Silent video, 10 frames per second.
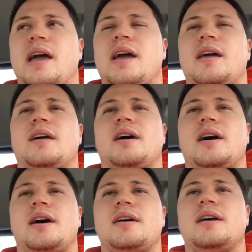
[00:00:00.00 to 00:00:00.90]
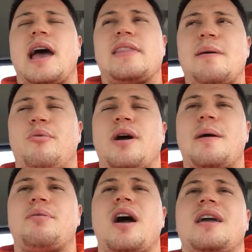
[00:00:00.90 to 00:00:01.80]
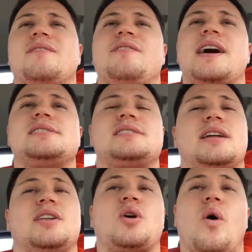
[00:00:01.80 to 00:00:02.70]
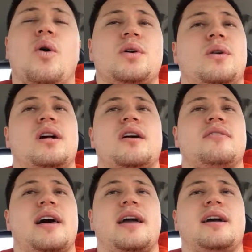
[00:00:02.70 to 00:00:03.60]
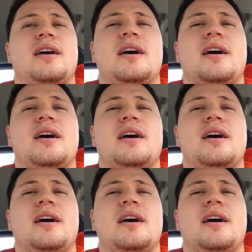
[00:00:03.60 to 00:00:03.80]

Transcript: And at that point, I probably invested a total of like